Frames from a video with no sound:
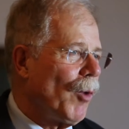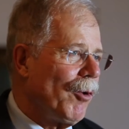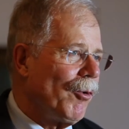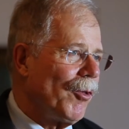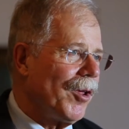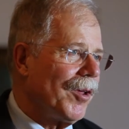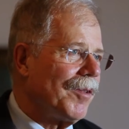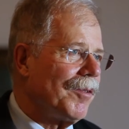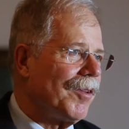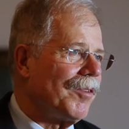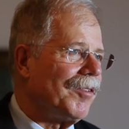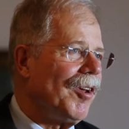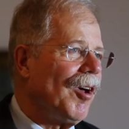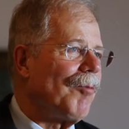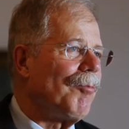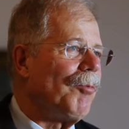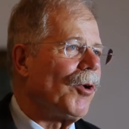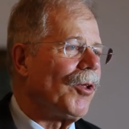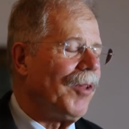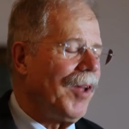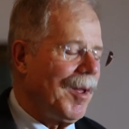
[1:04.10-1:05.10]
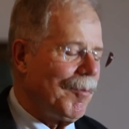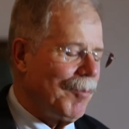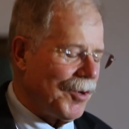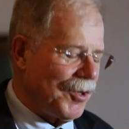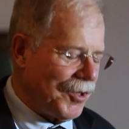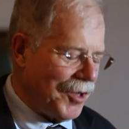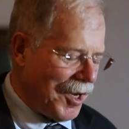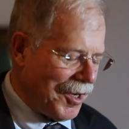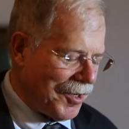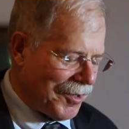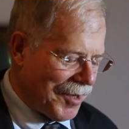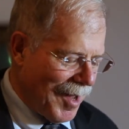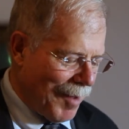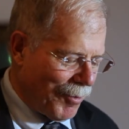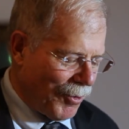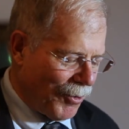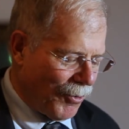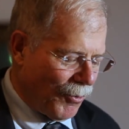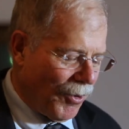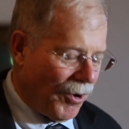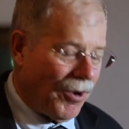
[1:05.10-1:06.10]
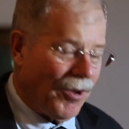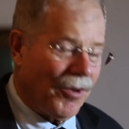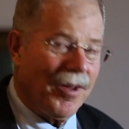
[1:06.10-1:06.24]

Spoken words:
were the self-proclaimed machine shop of the world.